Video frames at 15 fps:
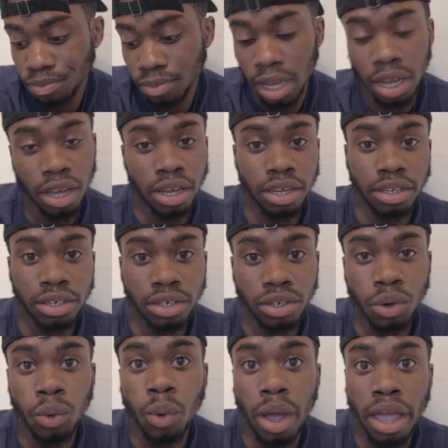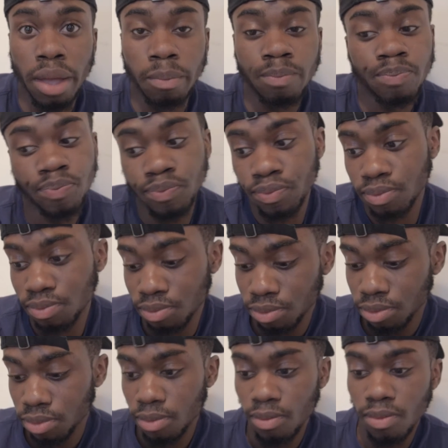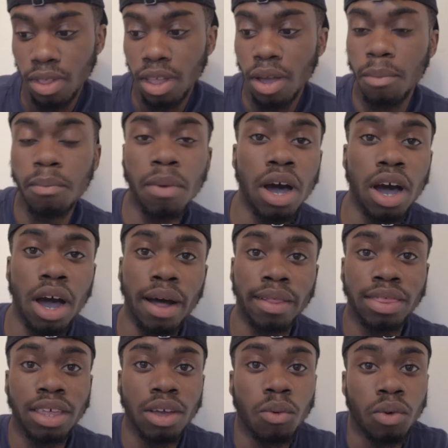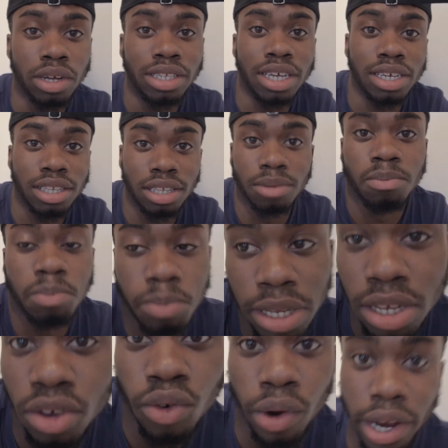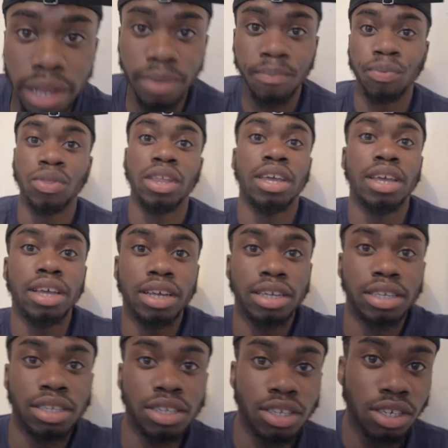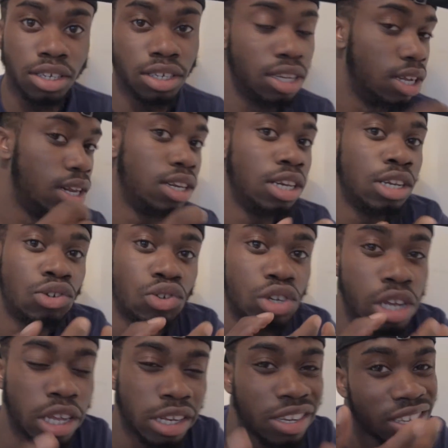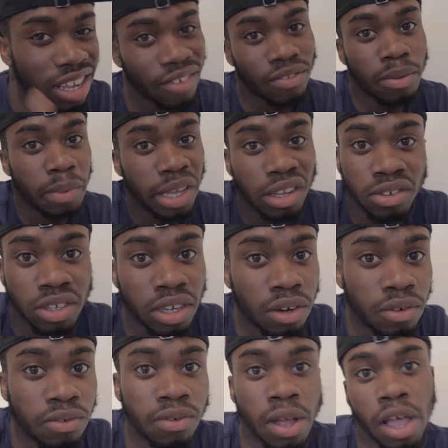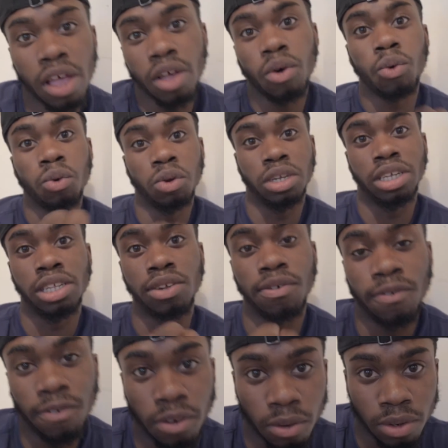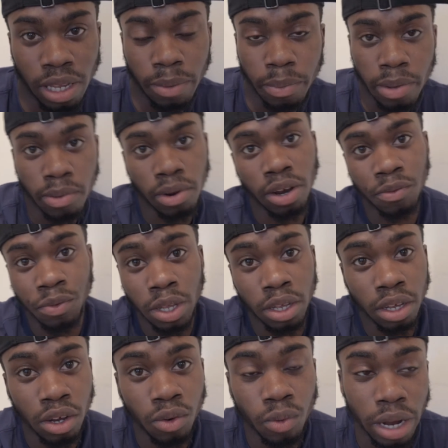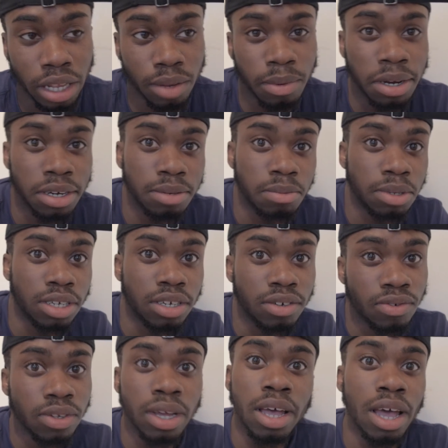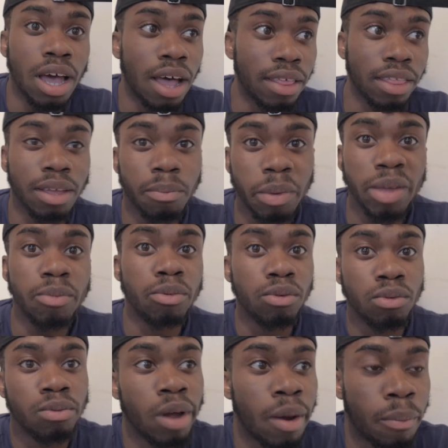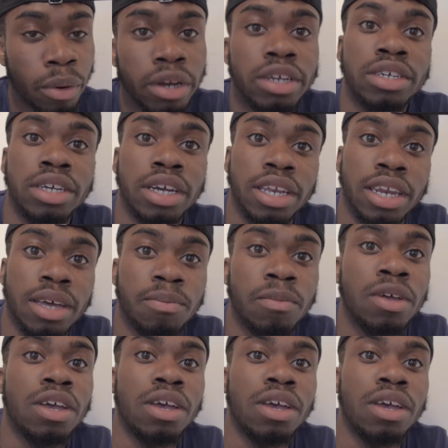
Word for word: And who I am. But I think what it takes to be great is literally you just have to be yourself. All these little flaws that people love to correct about themselves, I think people appreciate them.